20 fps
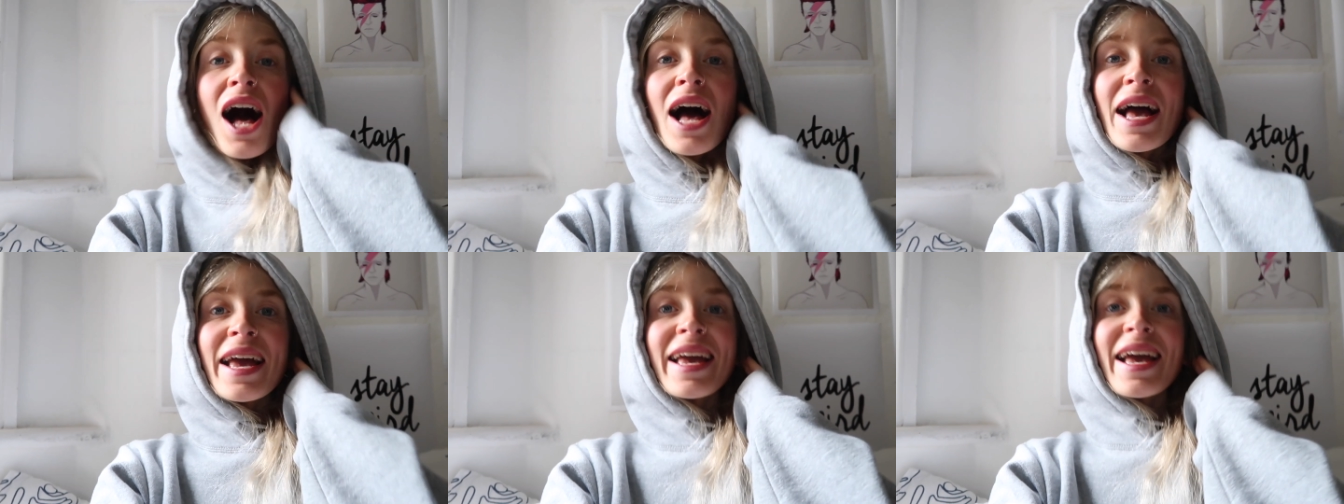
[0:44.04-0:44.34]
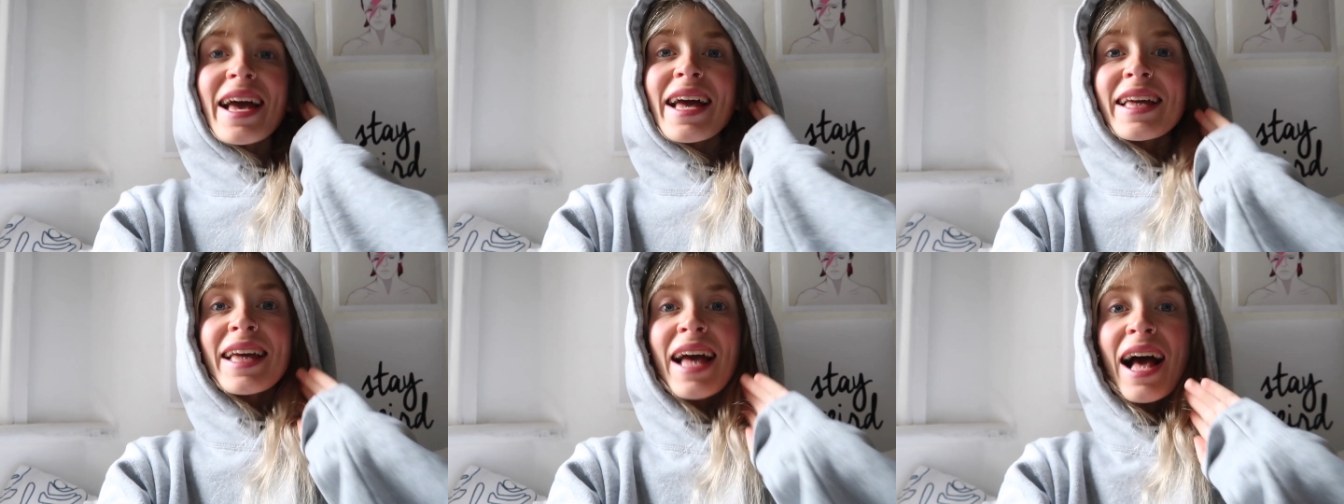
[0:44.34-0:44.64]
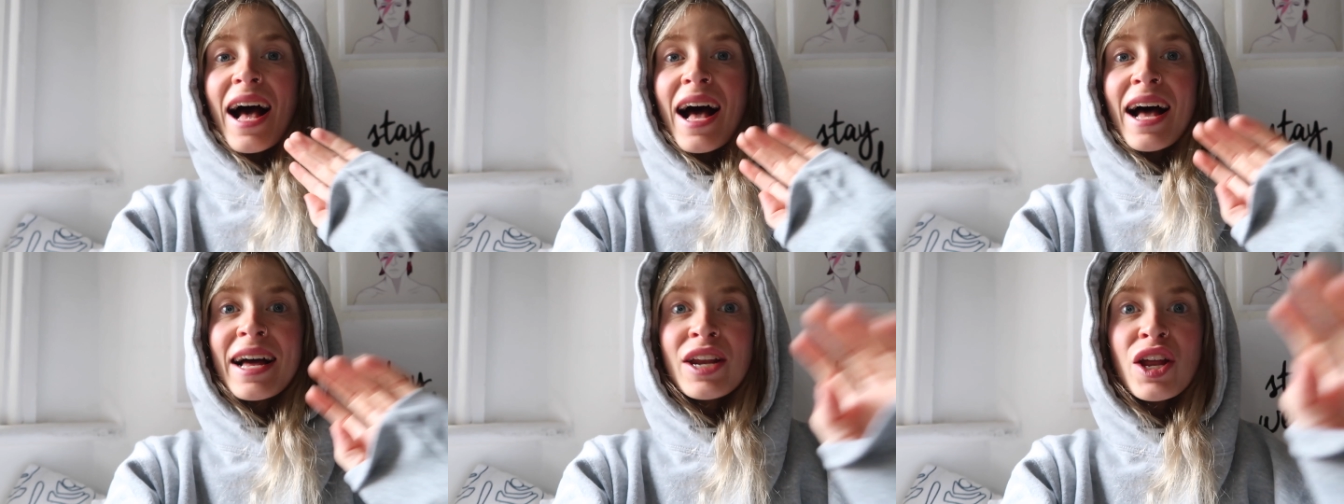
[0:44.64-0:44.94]
I
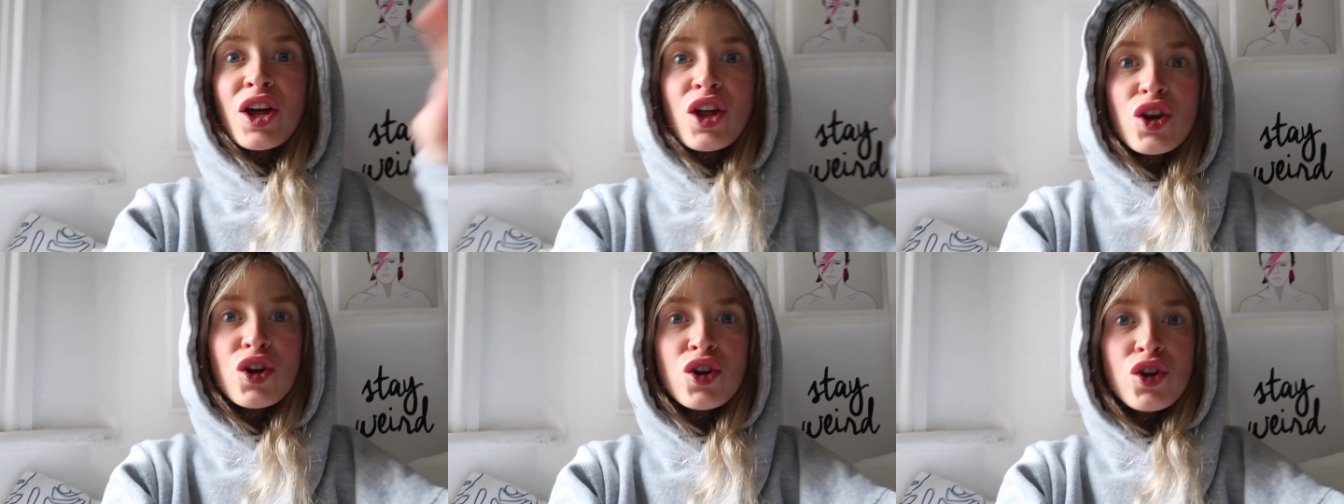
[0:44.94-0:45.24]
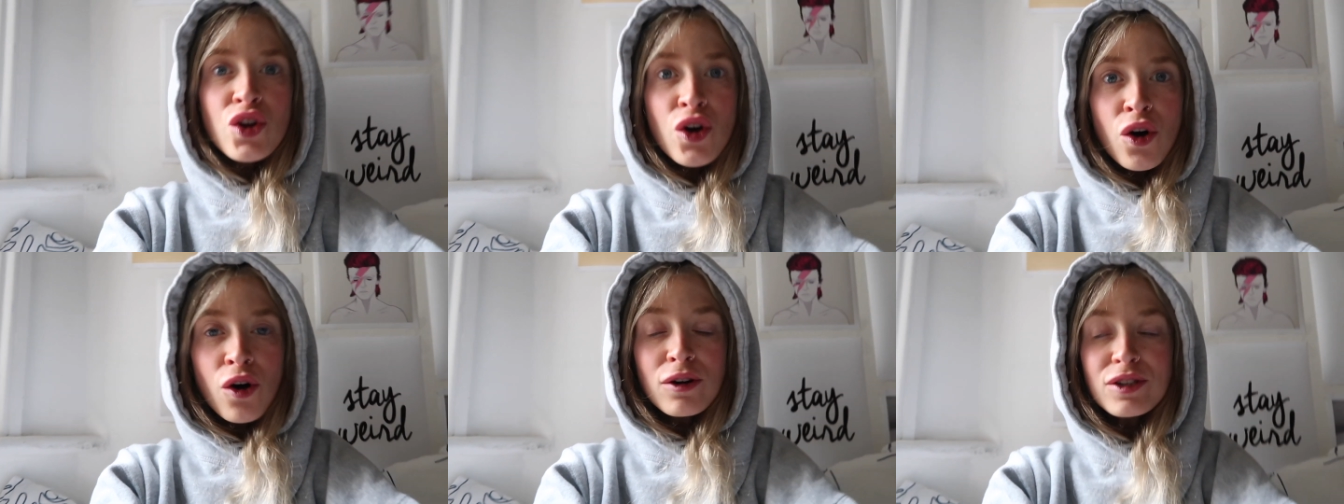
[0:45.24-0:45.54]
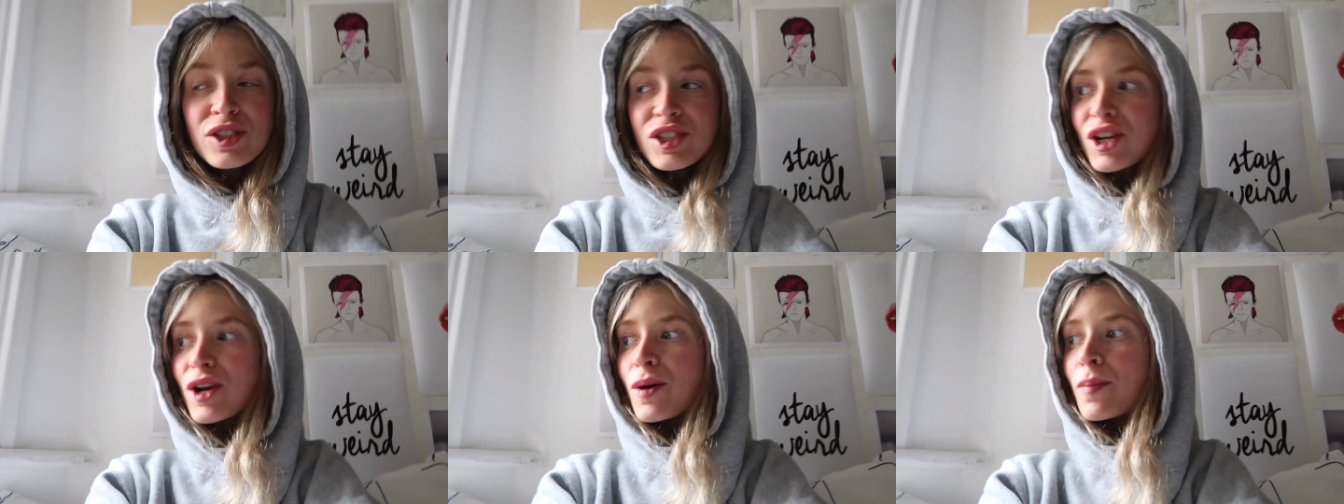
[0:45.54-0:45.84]

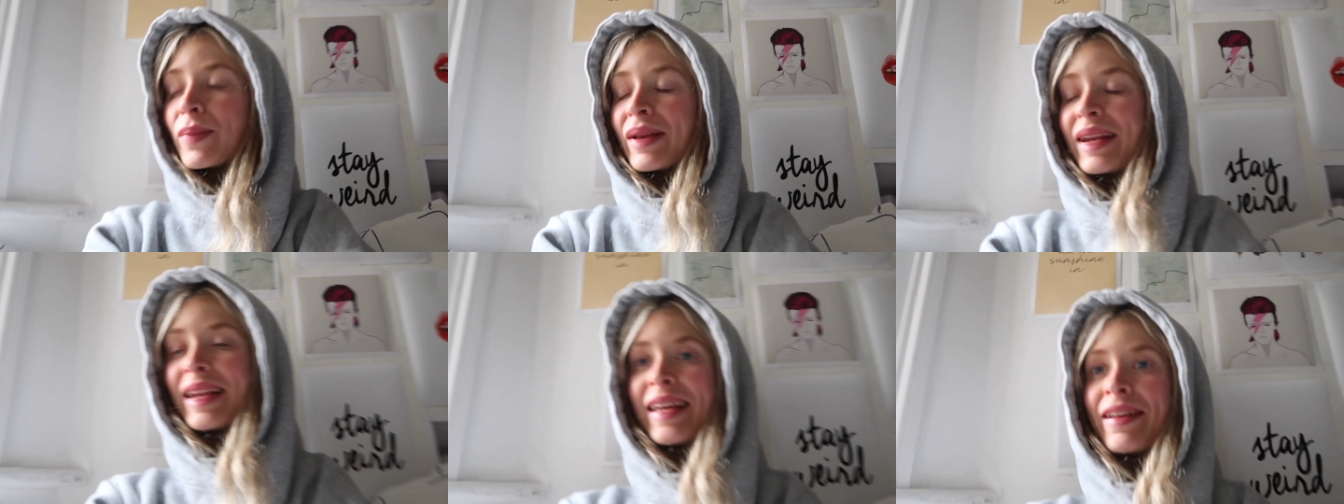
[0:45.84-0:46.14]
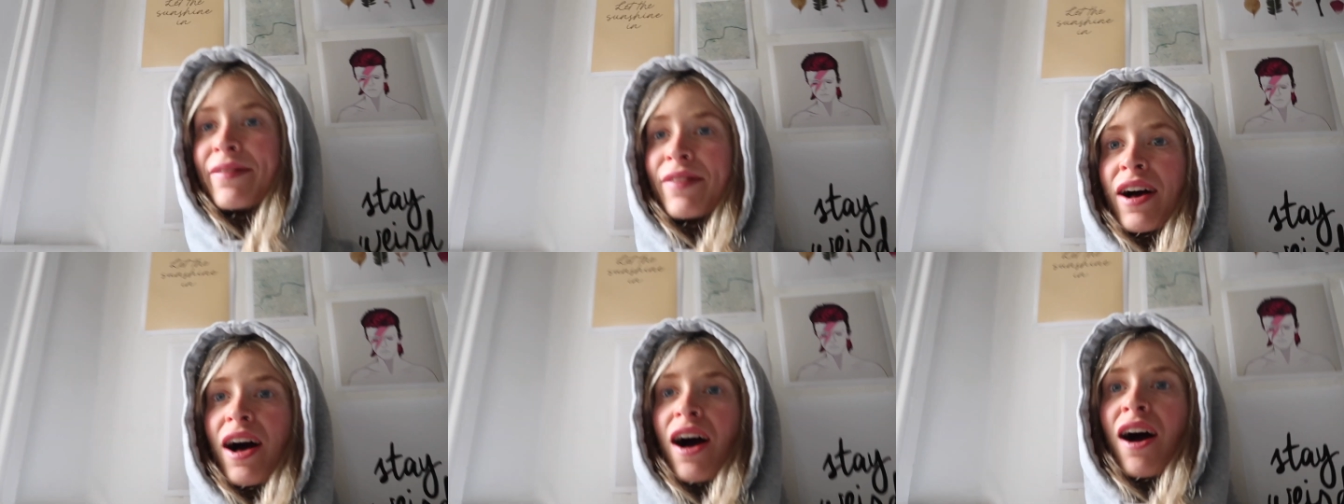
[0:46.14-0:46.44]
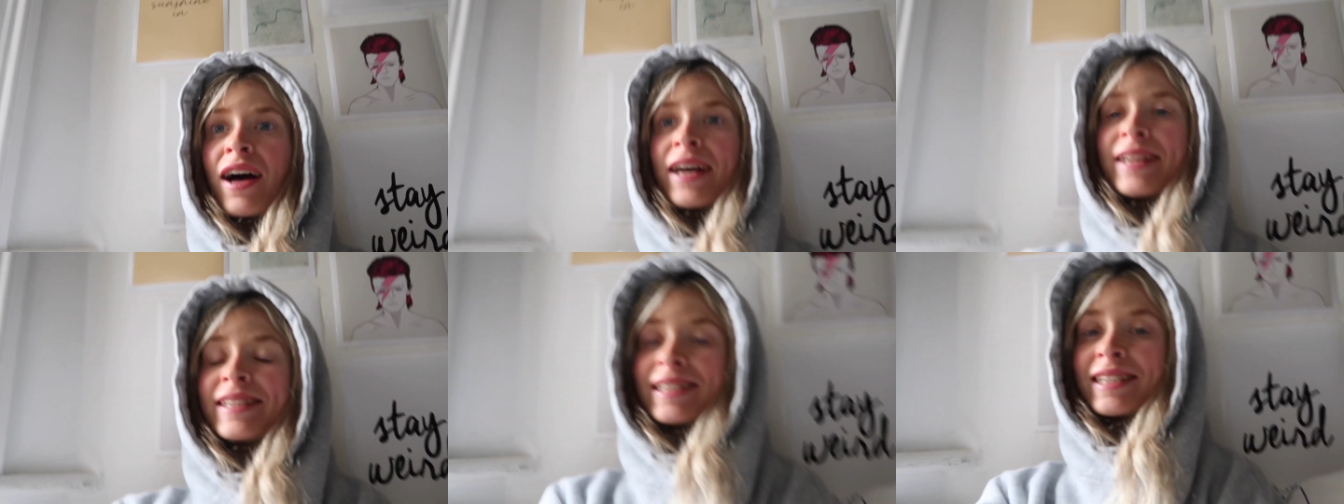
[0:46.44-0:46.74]
cannot believe it.
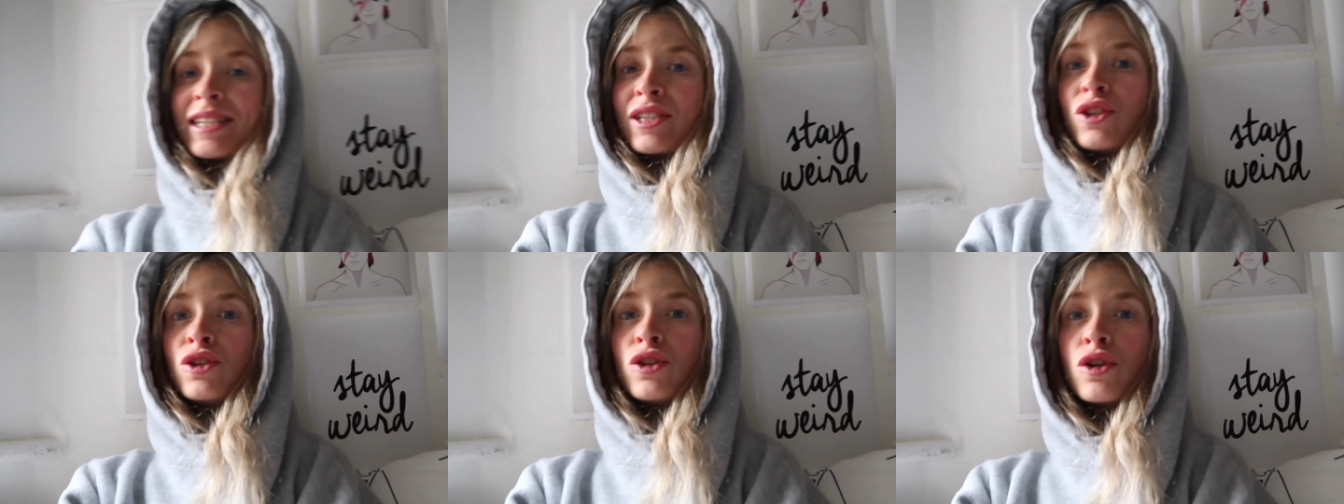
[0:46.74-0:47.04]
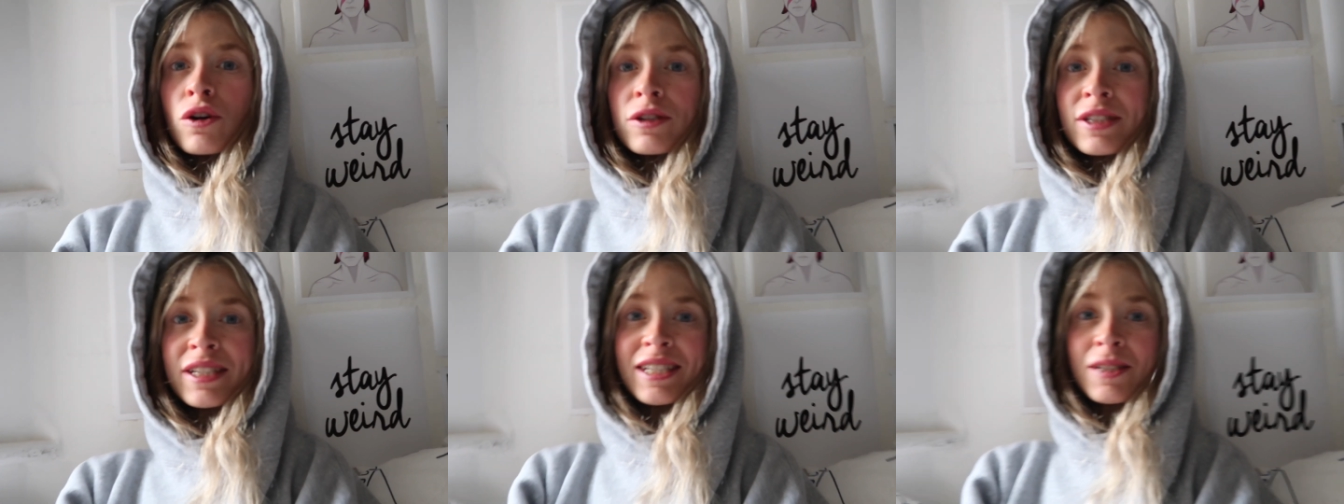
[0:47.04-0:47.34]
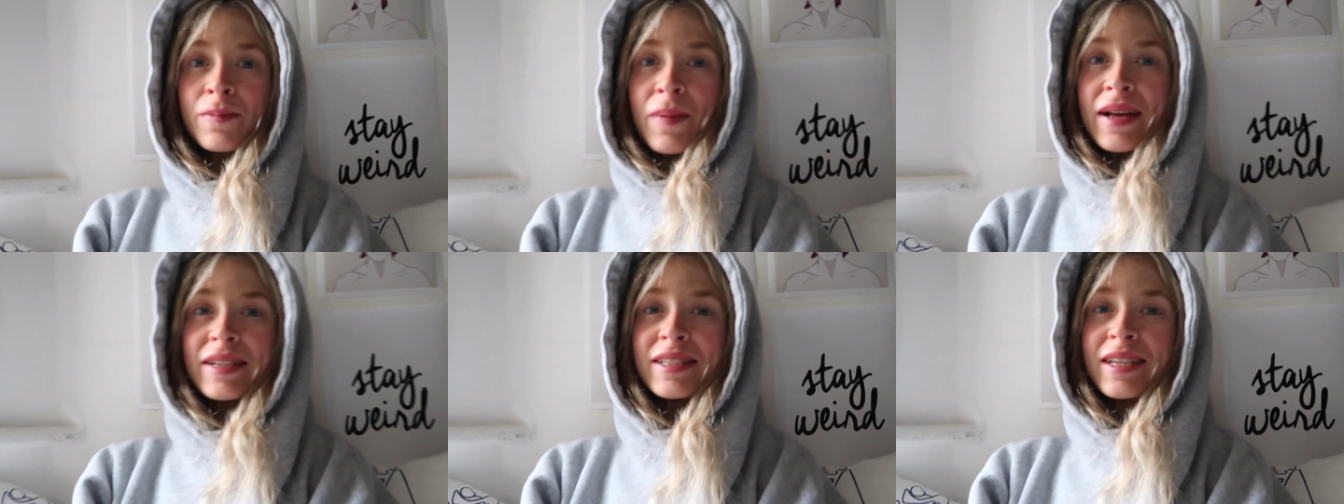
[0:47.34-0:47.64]
I did not
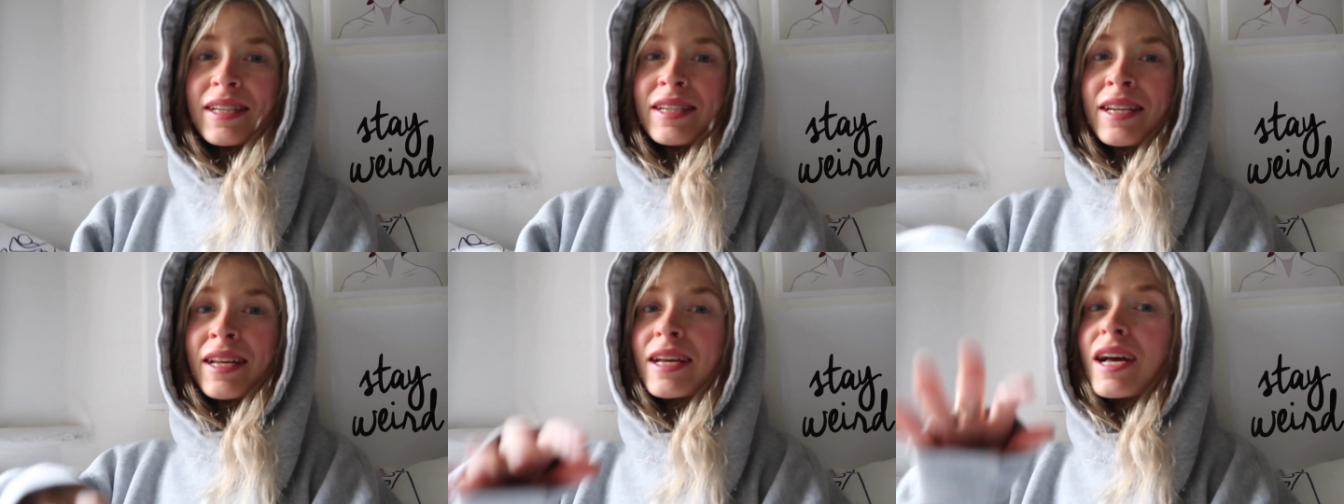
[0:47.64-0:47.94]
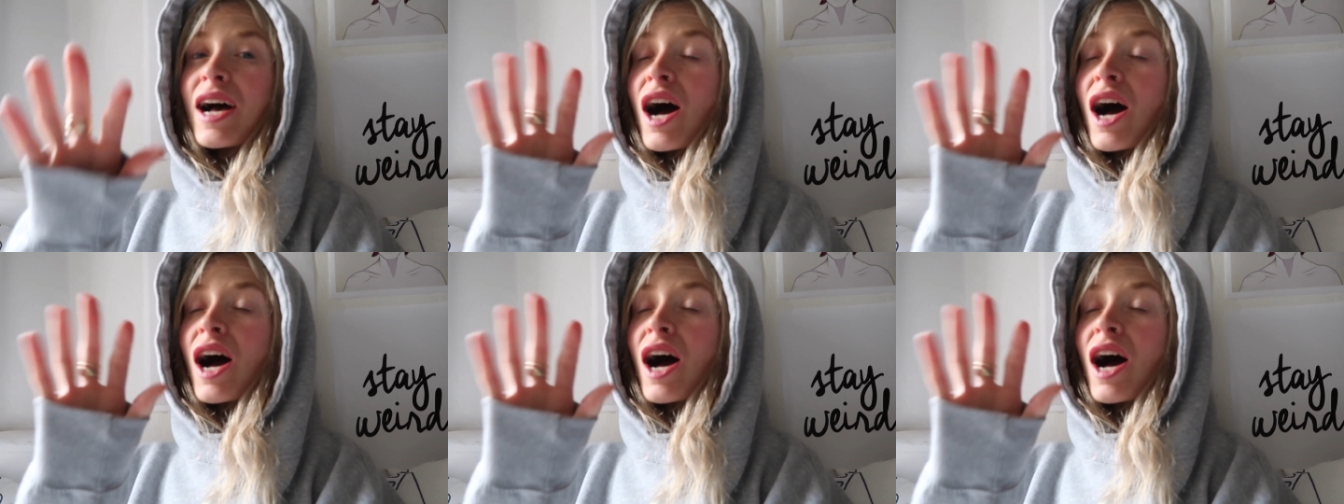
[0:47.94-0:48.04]
expect it.